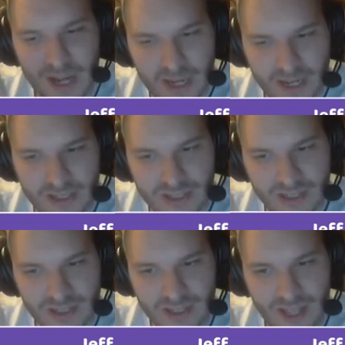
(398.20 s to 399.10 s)

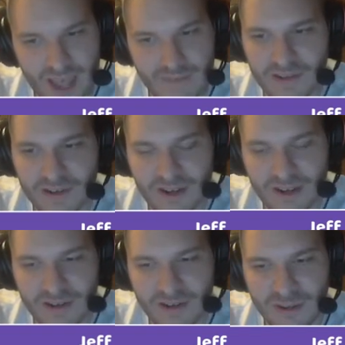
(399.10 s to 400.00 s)
British
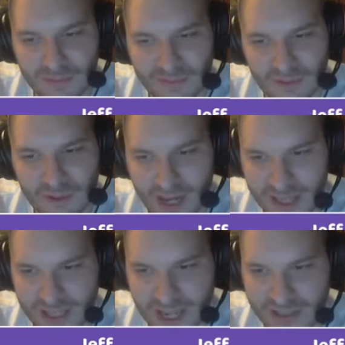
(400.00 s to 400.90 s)
after or before I
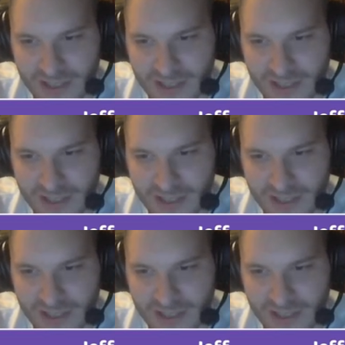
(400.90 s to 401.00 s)
attacked